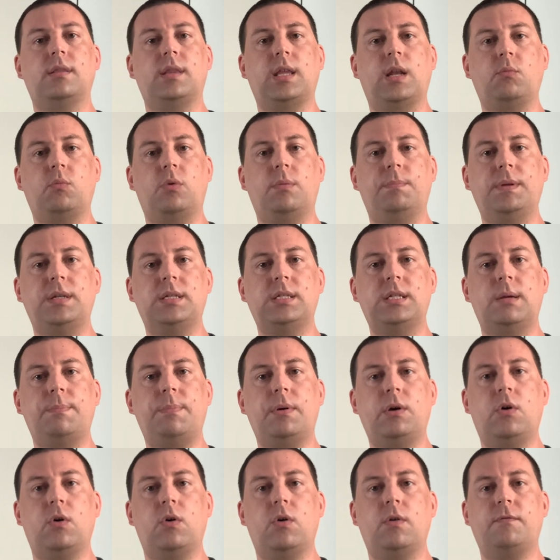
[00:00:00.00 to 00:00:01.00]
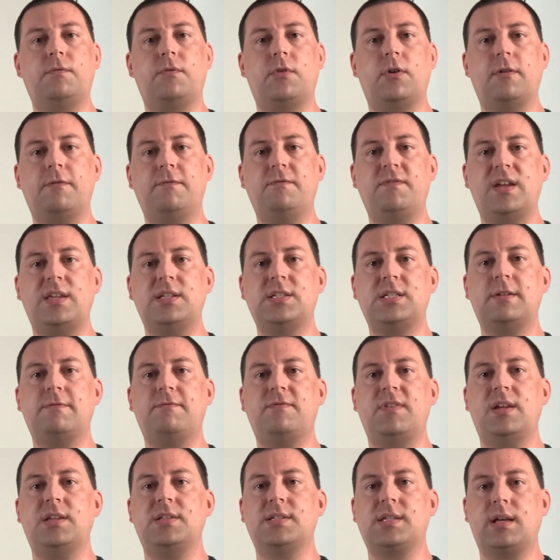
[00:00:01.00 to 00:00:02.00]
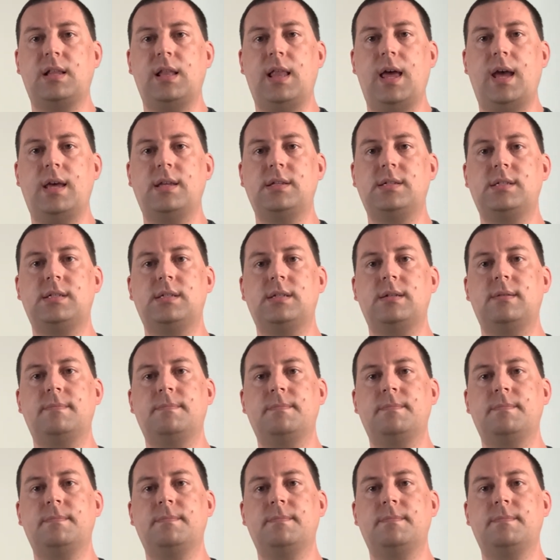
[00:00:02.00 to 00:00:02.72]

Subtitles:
than would be typical for a face-to-face class.